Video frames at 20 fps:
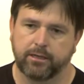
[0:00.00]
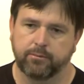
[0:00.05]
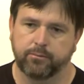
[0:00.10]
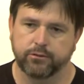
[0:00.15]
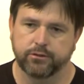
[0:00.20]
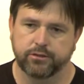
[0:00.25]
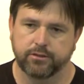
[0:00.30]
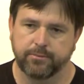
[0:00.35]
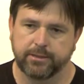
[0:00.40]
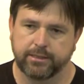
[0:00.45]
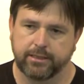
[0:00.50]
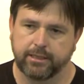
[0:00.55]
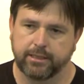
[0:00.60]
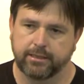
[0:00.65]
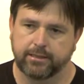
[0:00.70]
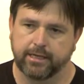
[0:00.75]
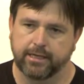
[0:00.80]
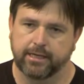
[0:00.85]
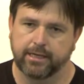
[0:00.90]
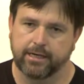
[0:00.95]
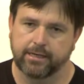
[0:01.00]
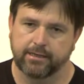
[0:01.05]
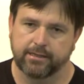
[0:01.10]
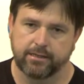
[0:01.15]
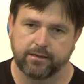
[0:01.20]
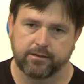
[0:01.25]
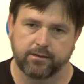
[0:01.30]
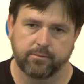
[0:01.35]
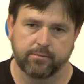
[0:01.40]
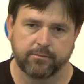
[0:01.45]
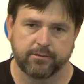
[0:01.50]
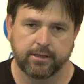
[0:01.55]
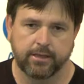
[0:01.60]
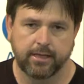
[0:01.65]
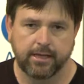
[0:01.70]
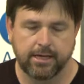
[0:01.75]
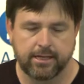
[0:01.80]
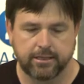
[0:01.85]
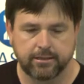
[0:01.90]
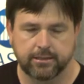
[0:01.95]
to push them into your ticketing systems
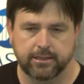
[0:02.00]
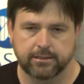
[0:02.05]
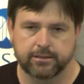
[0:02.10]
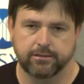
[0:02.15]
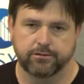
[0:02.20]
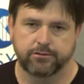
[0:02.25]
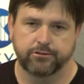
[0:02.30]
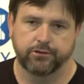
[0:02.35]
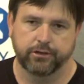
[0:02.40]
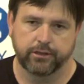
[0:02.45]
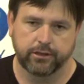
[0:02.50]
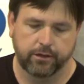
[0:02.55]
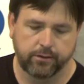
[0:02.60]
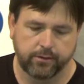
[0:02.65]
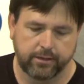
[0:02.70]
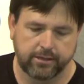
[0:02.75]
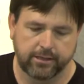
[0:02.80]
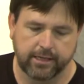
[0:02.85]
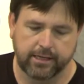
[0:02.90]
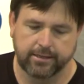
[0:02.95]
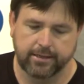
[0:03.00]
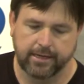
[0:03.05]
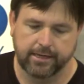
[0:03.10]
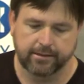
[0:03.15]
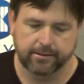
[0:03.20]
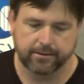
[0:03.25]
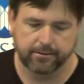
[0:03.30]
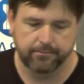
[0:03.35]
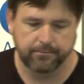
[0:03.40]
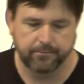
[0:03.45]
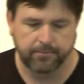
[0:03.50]
such as Trello and Zendesk.